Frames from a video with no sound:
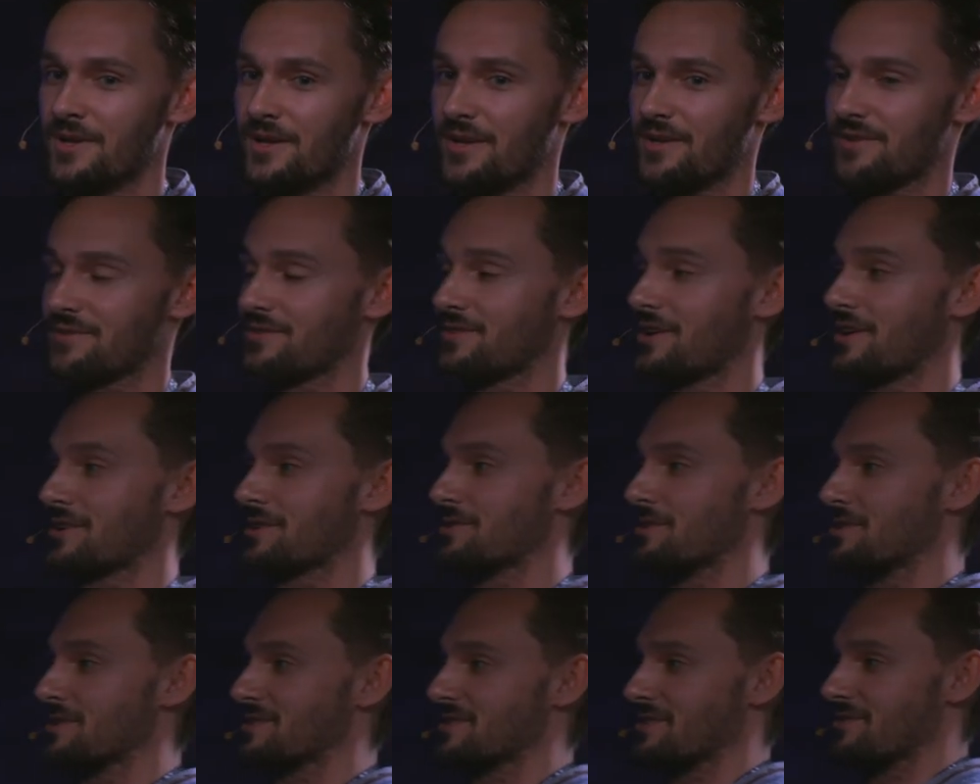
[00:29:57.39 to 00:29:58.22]
It's not
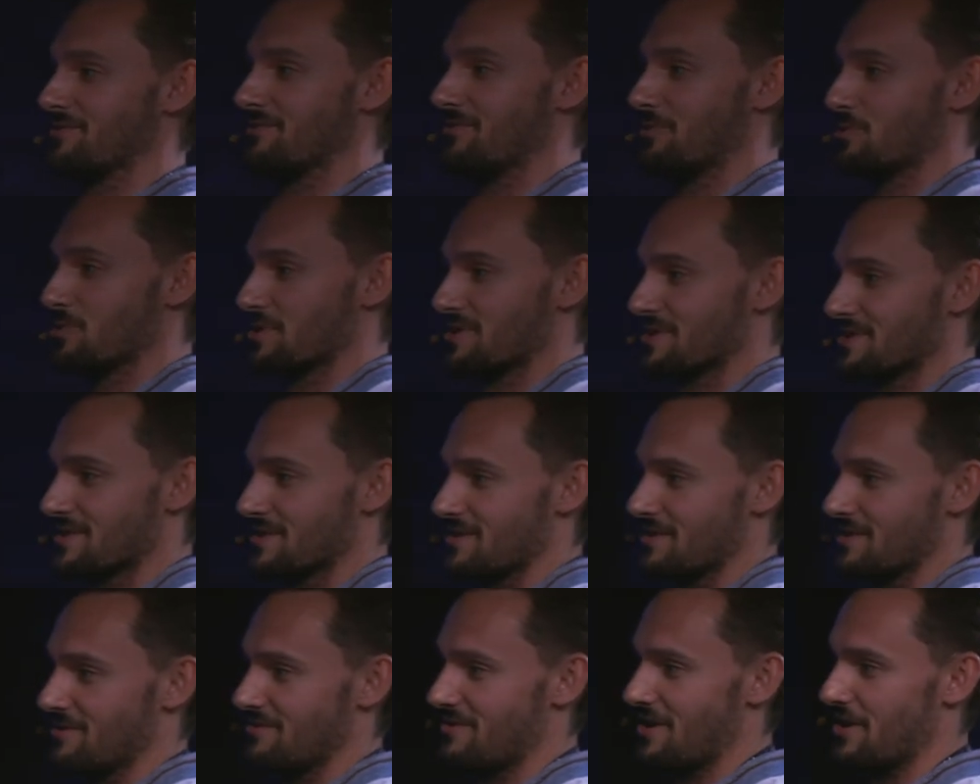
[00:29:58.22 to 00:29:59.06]
going to
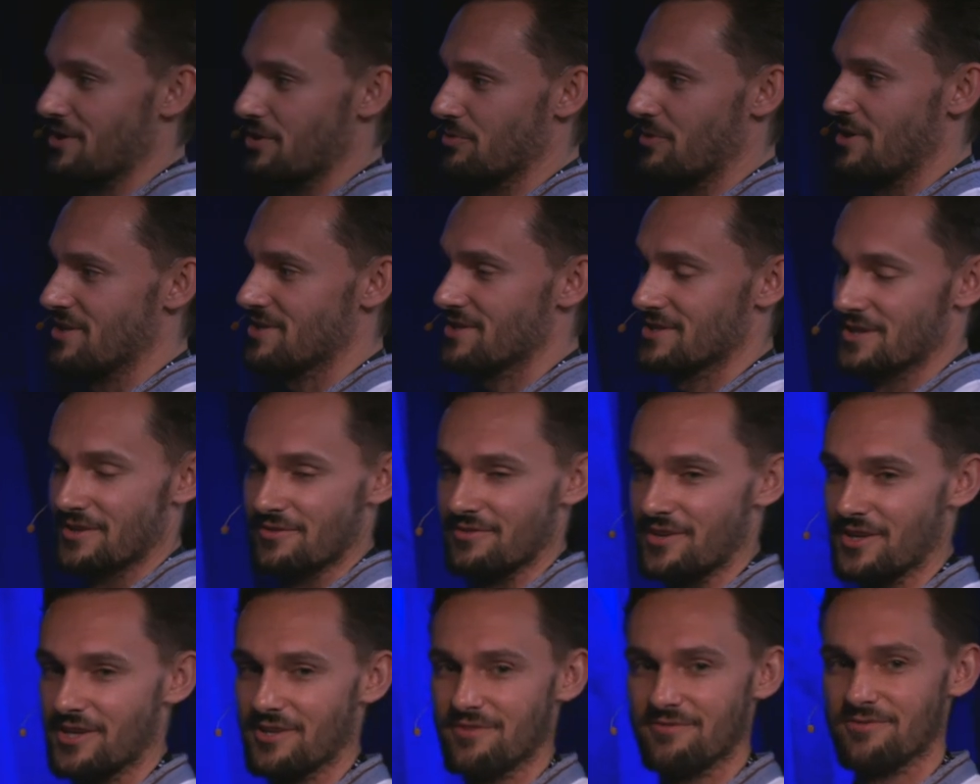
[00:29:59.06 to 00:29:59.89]
force evaluation of
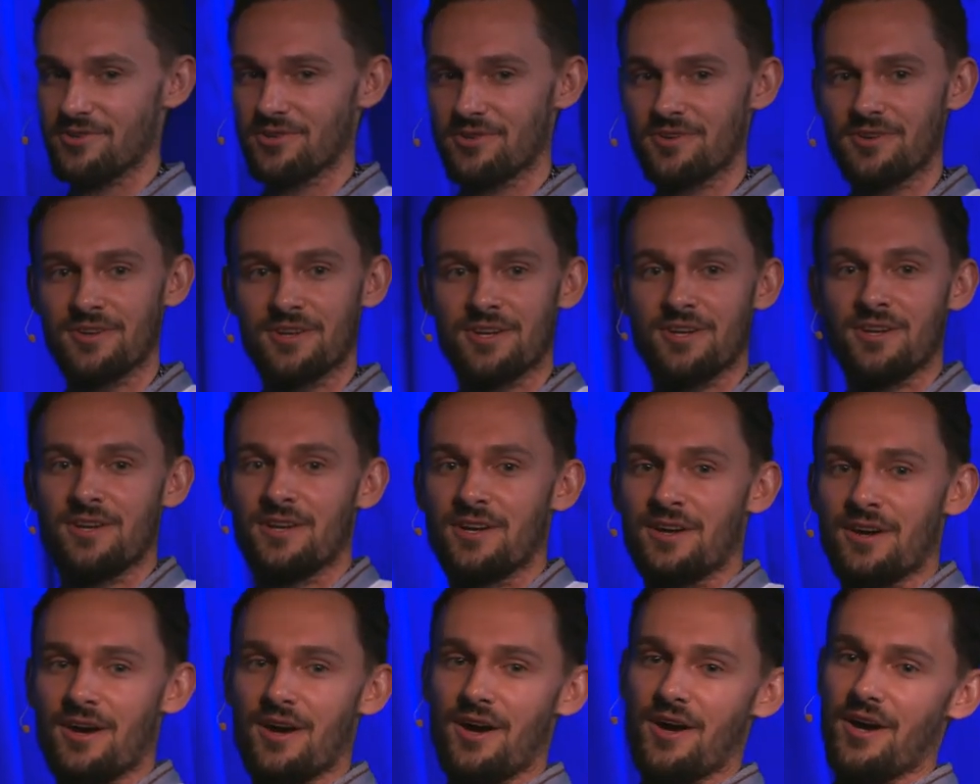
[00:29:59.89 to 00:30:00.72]
any of your
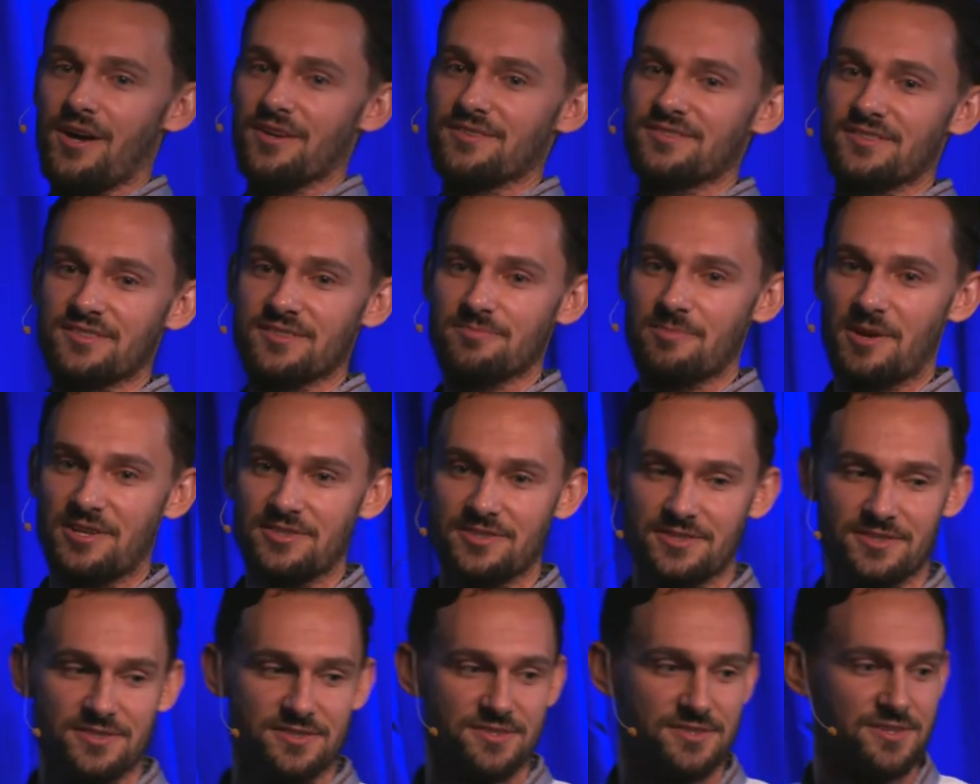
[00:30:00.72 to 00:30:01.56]

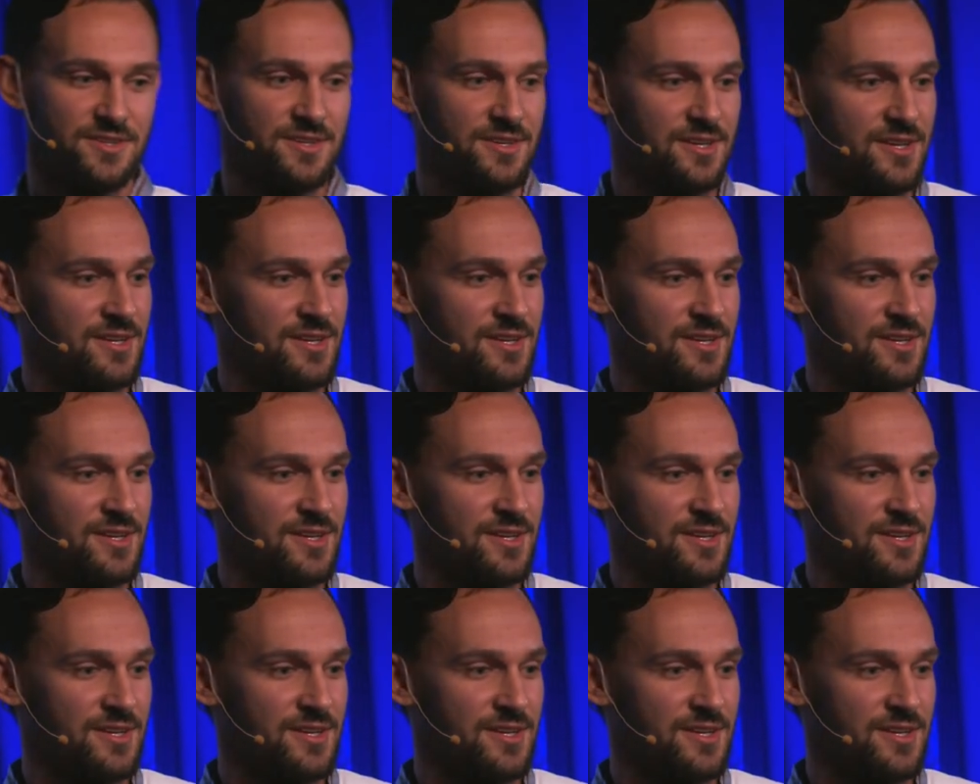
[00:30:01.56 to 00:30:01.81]
suspensions.